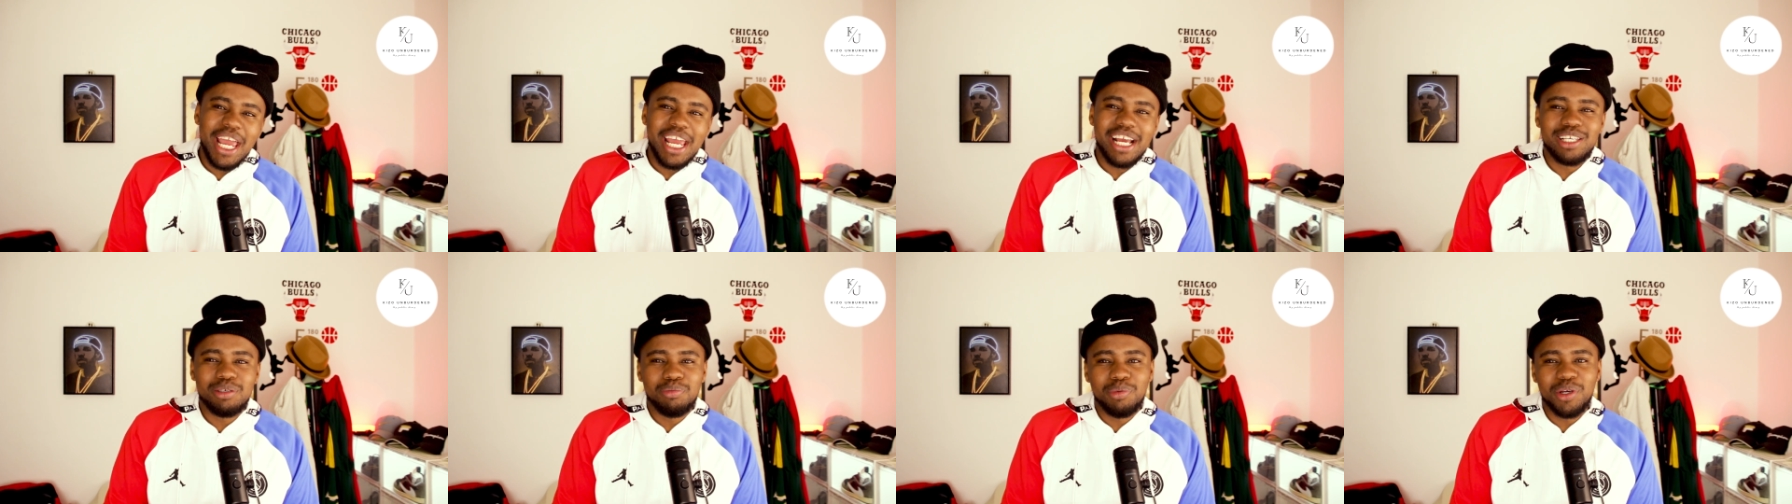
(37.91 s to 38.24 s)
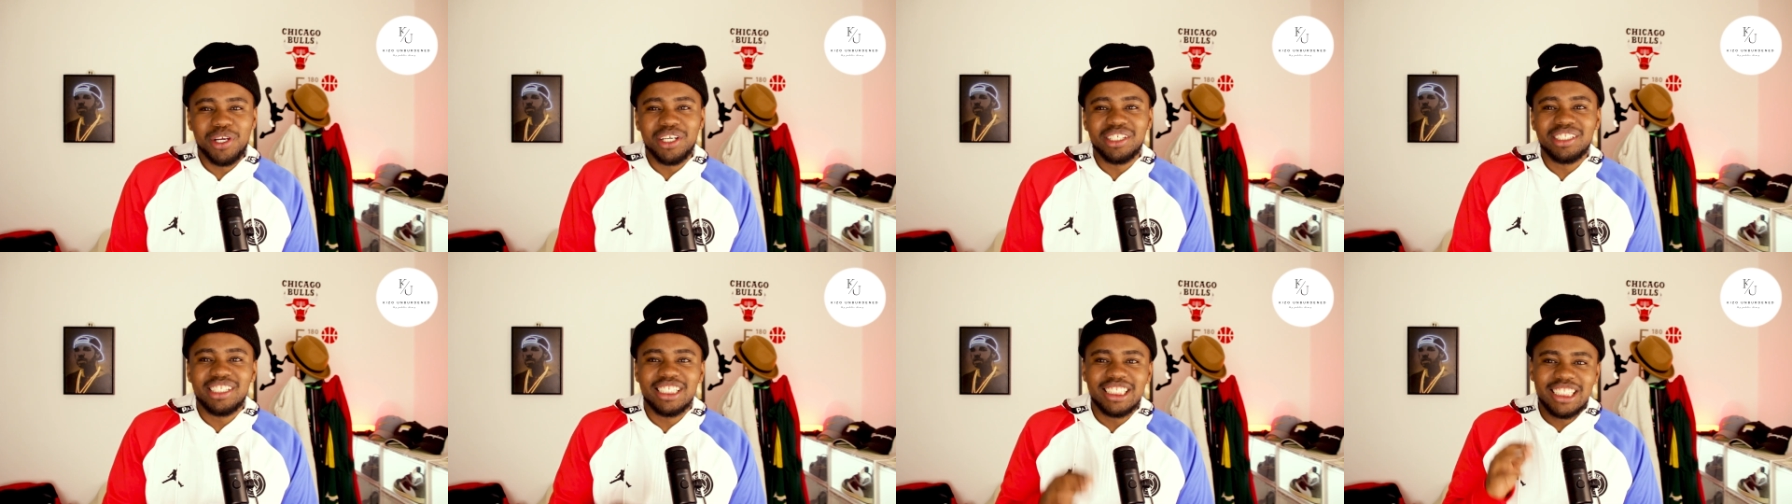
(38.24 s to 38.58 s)

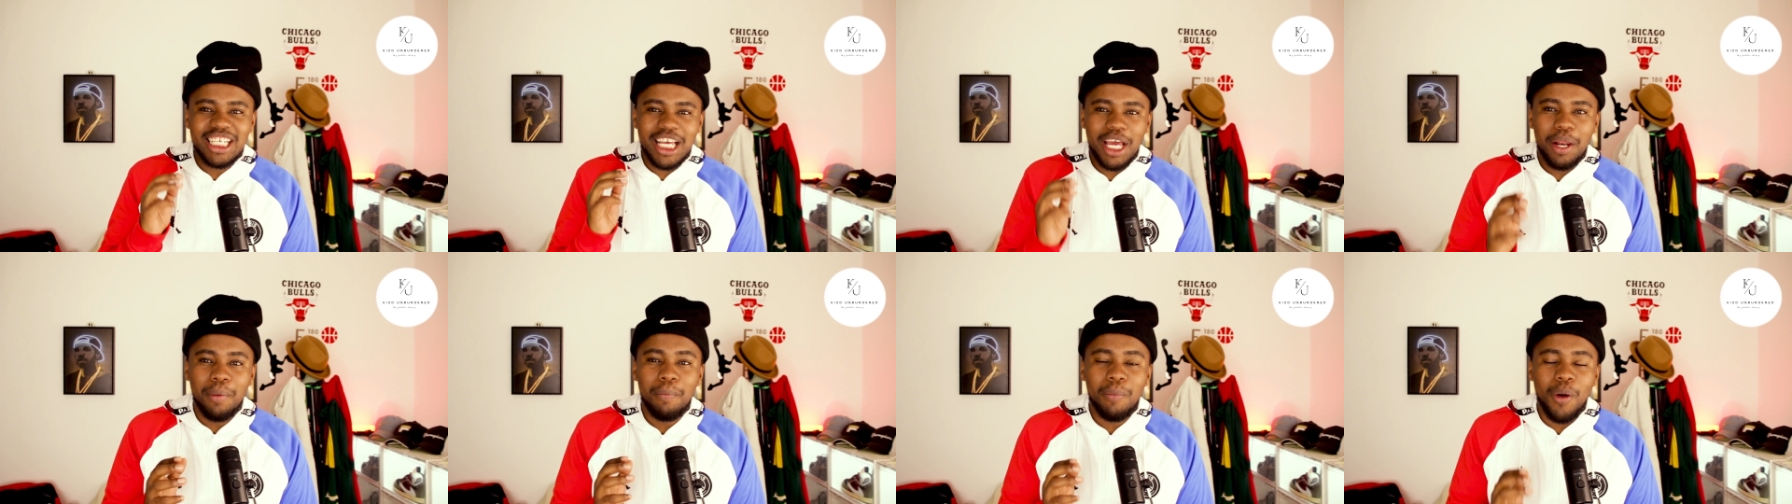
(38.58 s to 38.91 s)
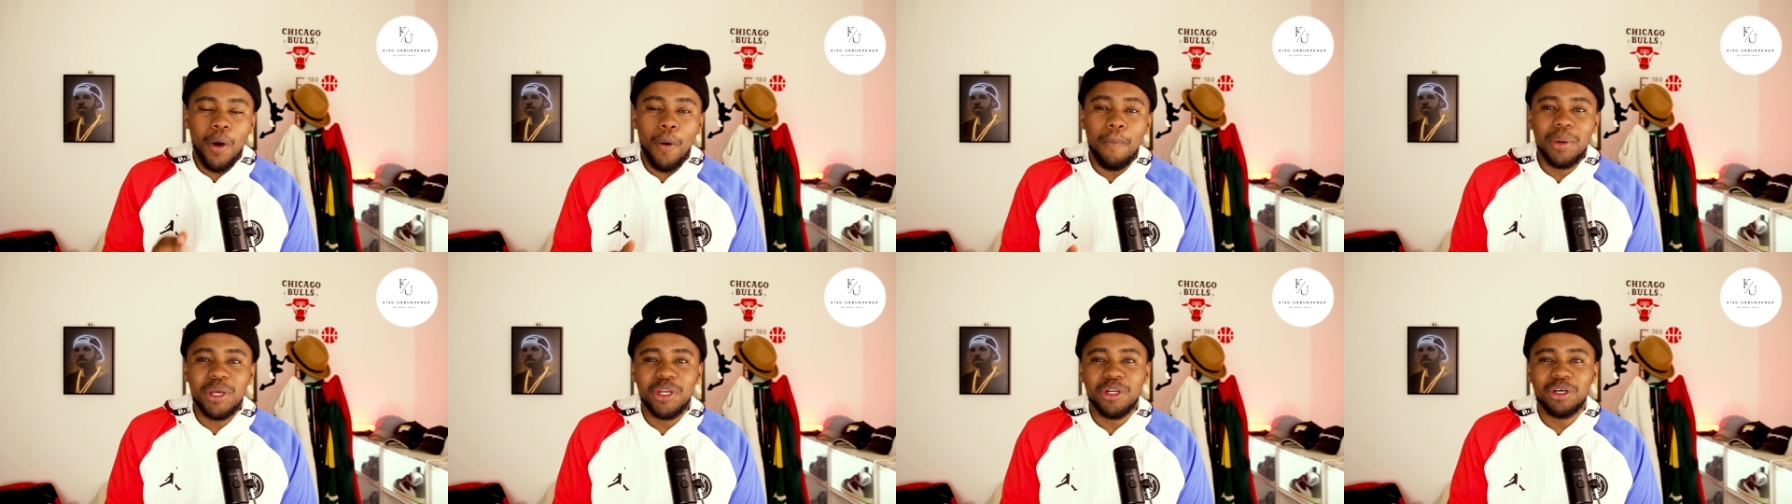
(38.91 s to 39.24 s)
experiences and
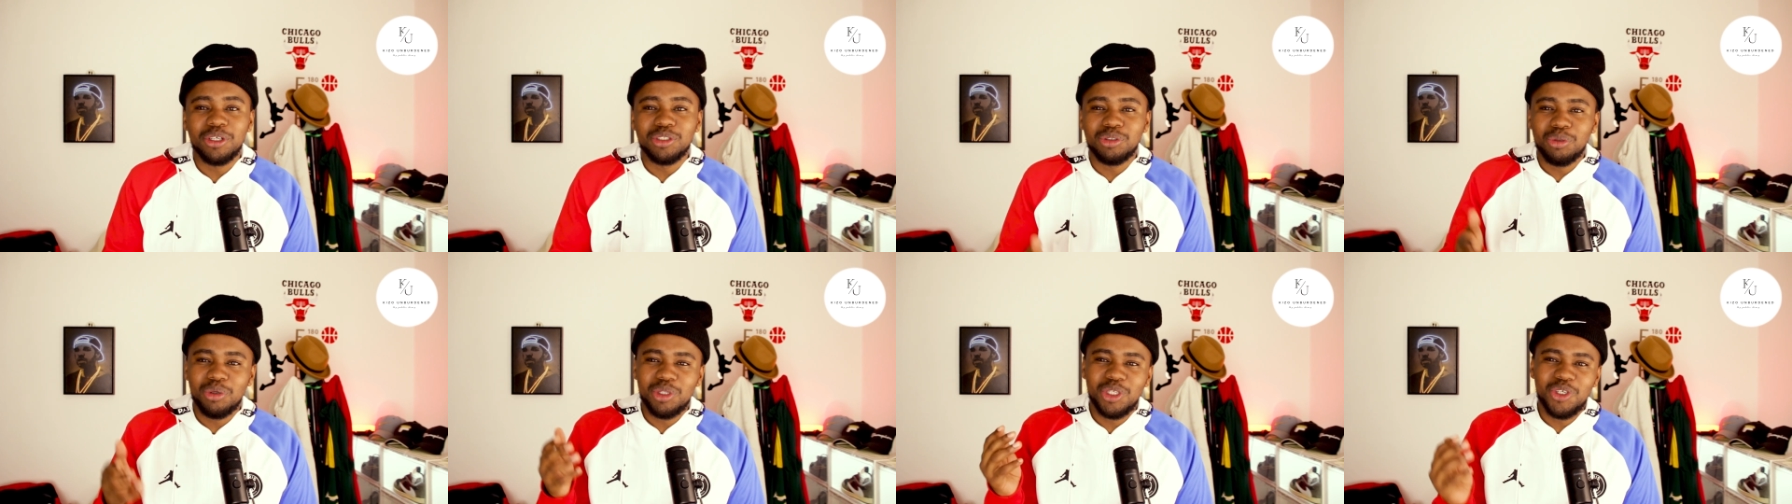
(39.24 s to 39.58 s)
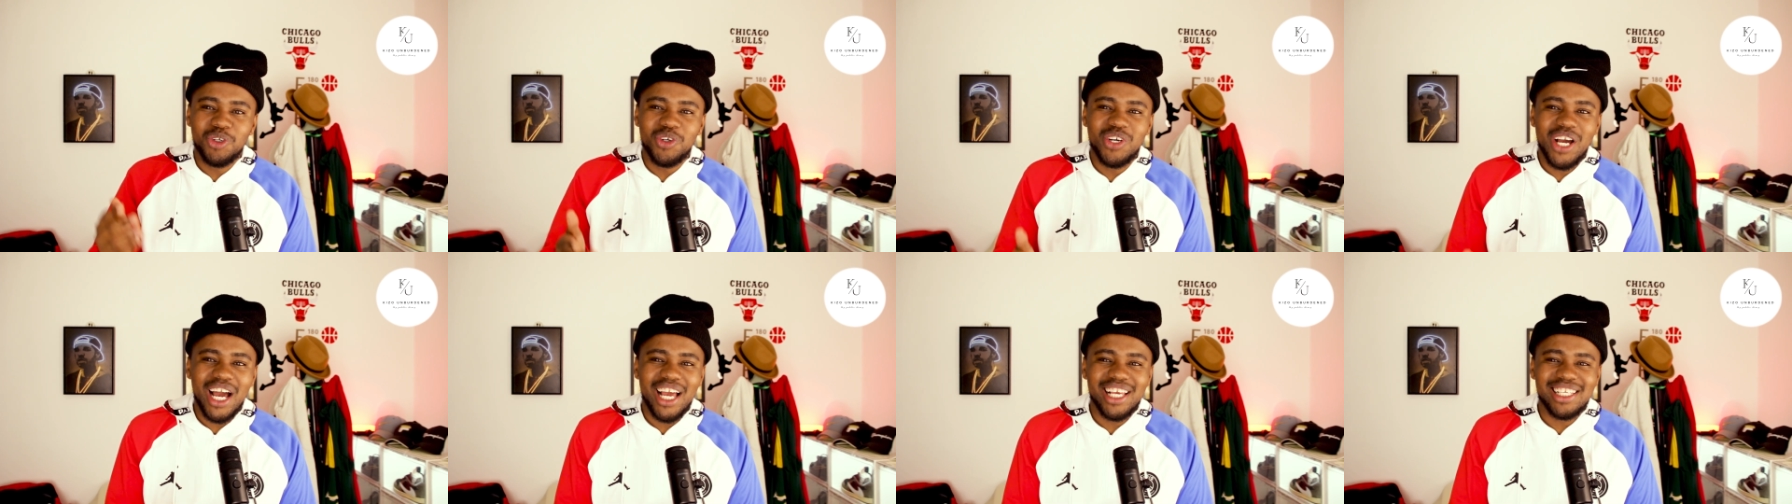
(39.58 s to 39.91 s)
opinions with
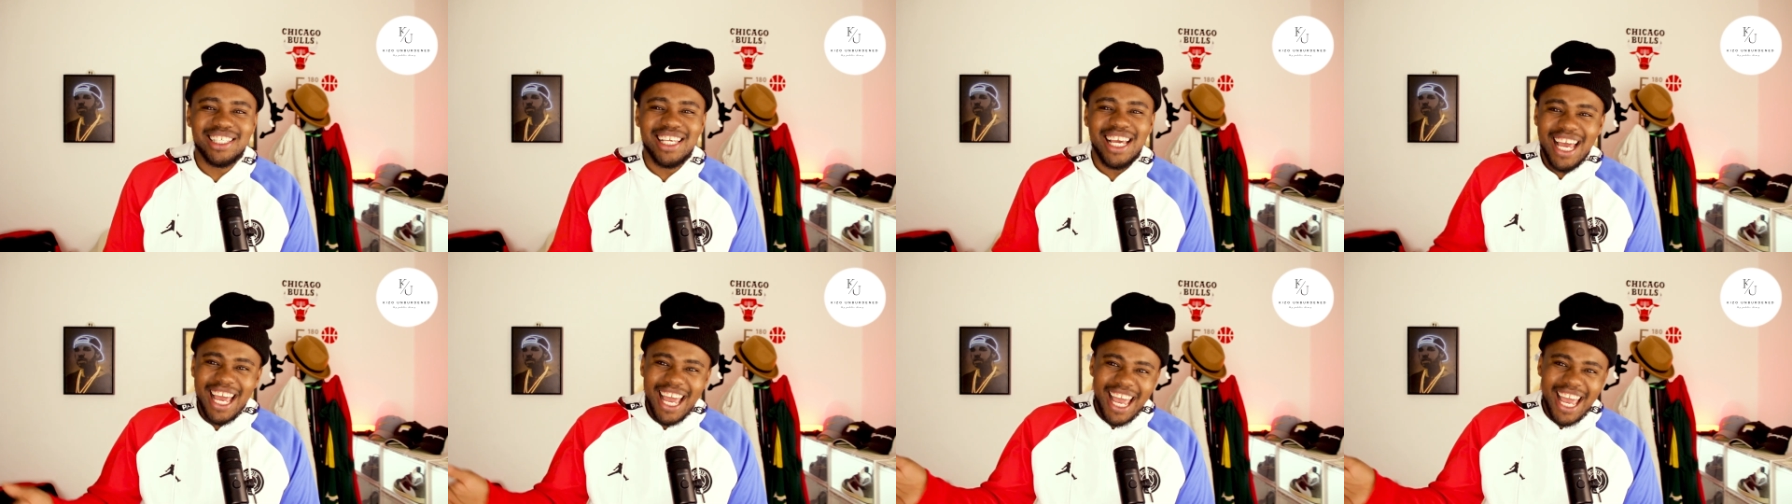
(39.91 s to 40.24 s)
you guys,